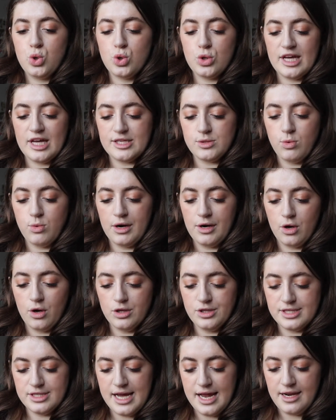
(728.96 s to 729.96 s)
That's one
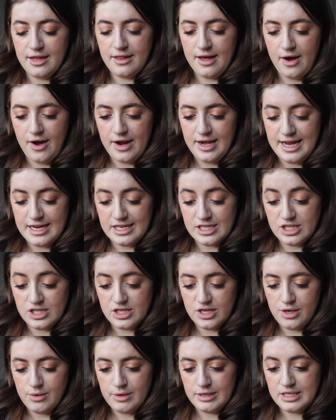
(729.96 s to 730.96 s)
content that I needed to
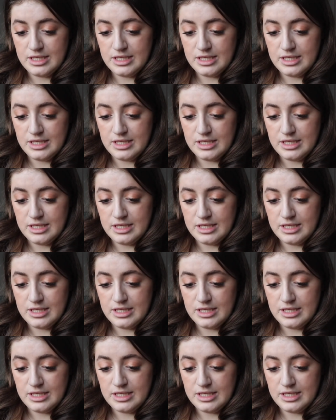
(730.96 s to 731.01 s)
do